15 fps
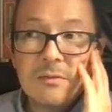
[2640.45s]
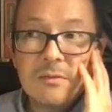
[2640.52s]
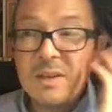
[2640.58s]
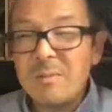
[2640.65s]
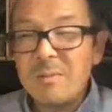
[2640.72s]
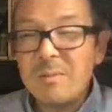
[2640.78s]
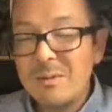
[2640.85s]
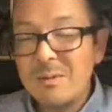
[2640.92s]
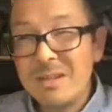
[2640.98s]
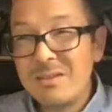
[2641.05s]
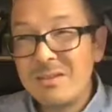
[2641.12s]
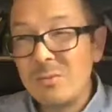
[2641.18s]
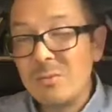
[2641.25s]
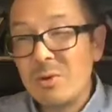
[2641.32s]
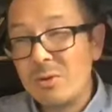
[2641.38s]
In fact, maybe
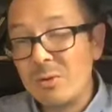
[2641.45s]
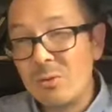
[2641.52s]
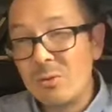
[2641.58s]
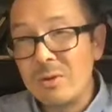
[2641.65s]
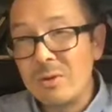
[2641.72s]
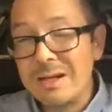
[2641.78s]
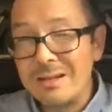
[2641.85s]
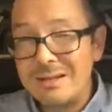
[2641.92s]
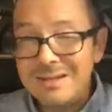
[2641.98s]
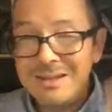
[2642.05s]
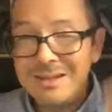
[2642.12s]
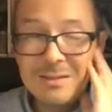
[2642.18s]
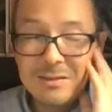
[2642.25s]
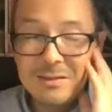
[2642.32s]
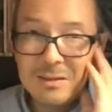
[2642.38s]
that's what all art
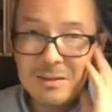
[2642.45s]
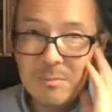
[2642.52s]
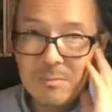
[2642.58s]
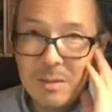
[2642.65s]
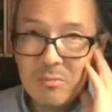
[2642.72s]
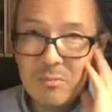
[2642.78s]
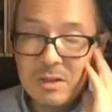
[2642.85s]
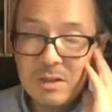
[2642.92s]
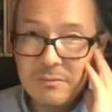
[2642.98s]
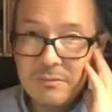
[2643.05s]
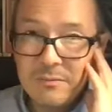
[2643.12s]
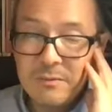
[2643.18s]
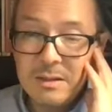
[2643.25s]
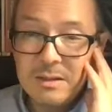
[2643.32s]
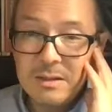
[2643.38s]
is. It's the memory of
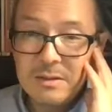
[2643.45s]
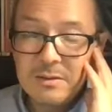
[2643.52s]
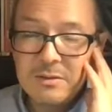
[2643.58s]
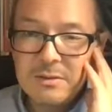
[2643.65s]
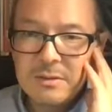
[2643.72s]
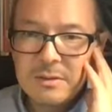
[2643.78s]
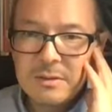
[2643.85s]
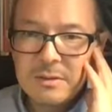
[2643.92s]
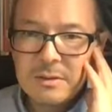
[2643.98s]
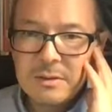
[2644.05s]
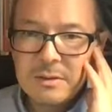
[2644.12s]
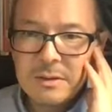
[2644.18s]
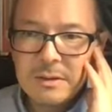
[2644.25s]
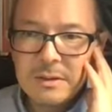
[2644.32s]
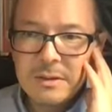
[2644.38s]
feelings.
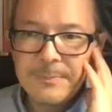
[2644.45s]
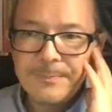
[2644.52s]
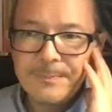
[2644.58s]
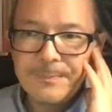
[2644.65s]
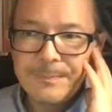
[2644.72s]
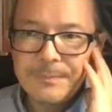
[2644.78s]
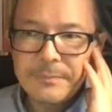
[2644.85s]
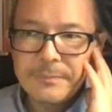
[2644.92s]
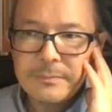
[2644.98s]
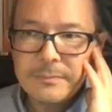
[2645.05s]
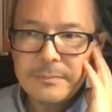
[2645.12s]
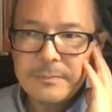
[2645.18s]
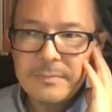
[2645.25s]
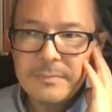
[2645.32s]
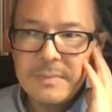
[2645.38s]
Um,
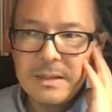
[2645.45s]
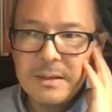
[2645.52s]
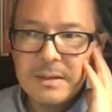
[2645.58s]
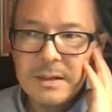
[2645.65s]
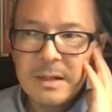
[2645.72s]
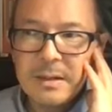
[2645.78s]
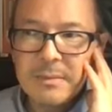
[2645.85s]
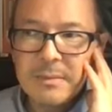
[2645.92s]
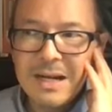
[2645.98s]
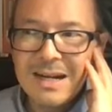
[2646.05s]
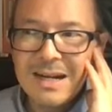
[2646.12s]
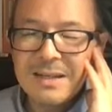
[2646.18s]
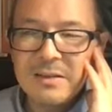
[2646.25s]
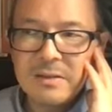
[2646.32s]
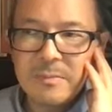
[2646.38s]

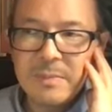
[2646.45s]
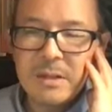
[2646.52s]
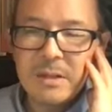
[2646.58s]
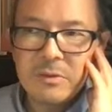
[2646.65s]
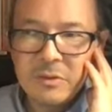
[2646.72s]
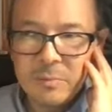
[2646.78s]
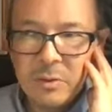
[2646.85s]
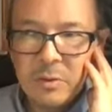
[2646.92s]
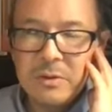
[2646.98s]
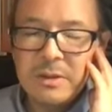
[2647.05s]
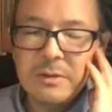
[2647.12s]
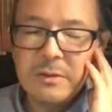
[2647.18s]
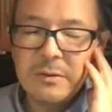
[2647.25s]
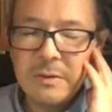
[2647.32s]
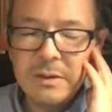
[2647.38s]
Art is about
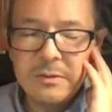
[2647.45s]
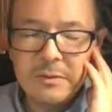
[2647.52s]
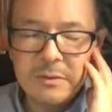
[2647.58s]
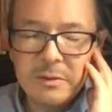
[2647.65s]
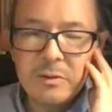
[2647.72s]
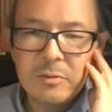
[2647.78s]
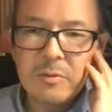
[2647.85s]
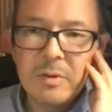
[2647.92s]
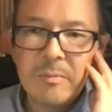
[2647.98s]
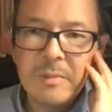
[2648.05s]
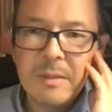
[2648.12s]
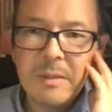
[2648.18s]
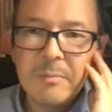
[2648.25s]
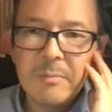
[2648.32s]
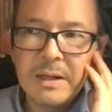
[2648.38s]
responding to things that you
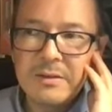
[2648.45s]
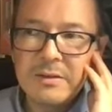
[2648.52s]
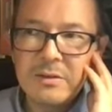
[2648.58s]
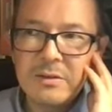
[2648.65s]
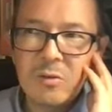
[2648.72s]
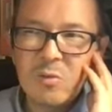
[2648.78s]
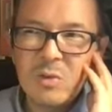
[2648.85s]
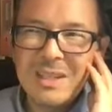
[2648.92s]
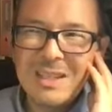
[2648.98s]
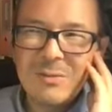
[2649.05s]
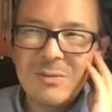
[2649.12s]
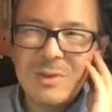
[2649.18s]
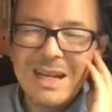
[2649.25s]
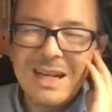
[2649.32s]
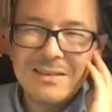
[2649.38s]
remember. It's not really
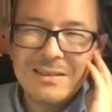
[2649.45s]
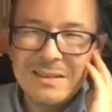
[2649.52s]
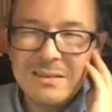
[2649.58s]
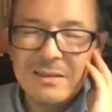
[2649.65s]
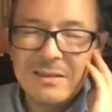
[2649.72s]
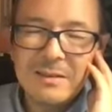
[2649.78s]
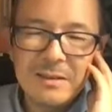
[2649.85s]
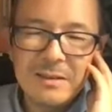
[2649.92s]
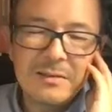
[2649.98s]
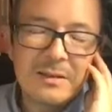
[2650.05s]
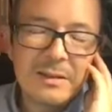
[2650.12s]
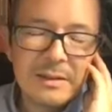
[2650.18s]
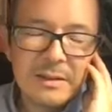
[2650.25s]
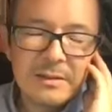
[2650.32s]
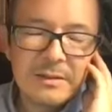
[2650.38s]
reacting to
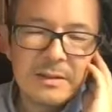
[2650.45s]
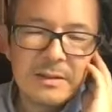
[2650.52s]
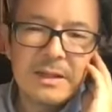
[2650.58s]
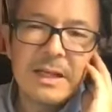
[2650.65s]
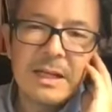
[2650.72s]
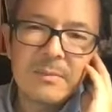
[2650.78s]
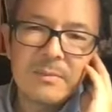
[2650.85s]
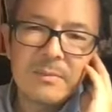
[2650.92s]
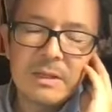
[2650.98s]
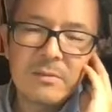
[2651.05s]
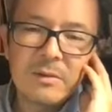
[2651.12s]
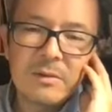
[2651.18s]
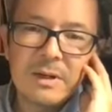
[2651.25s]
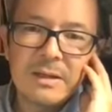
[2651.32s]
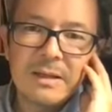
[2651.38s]
things that are happening
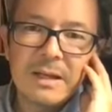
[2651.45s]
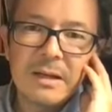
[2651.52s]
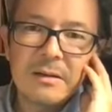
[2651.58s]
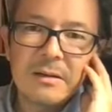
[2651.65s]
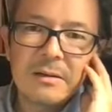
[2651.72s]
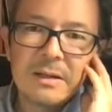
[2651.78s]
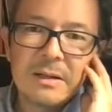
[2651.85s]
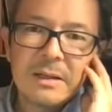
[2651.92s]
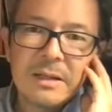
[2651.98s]
right now.